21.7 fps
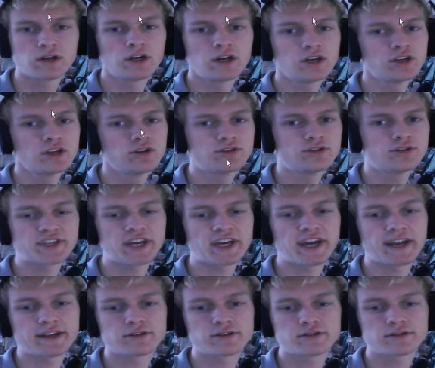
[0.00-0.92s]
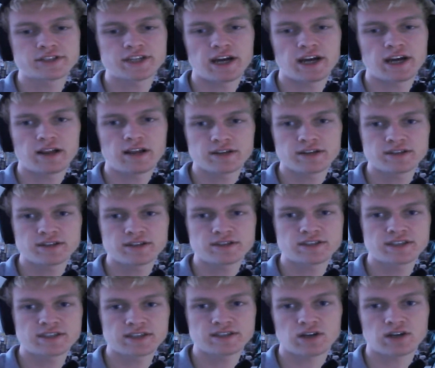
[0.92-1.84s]
You just edit your channel and then it
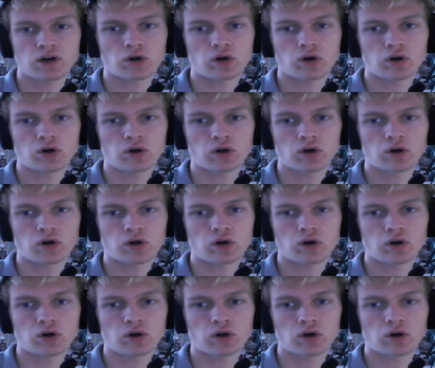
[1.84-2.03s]
says auto